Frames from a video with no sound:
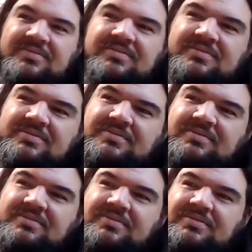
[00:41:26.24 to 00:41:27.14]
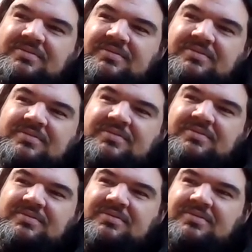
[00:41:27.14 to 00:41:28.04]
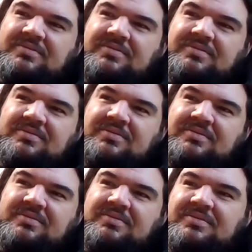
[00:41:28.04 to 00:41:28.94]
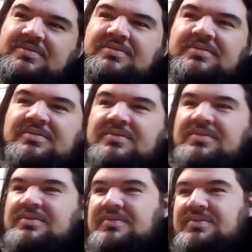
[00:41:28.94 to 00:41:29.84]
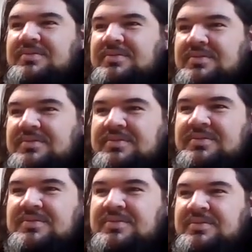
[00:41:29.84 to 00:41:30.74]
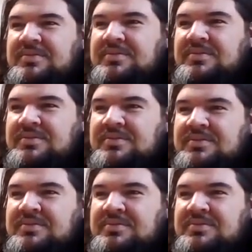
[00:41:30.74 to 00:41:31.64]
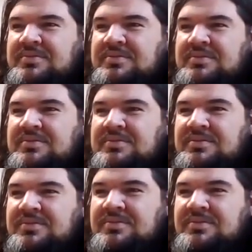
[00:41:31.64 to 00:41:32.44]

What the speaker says: No words are spoken by the person on screen.